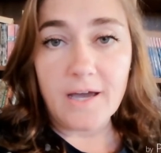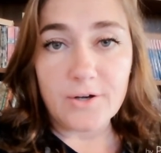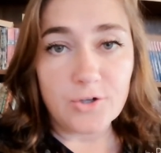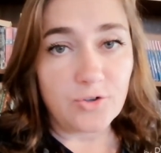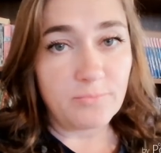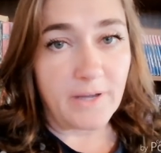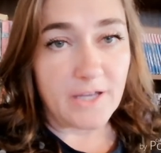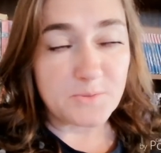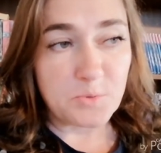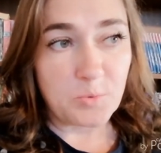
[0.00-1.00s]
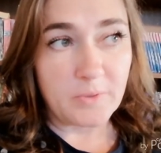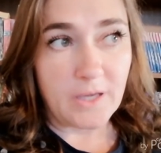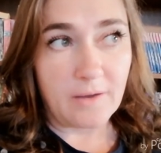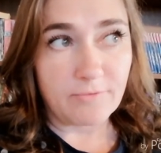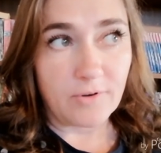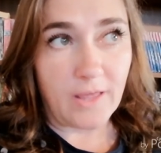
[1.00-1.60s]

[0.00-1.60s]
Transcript: I don't know if my husband will be up for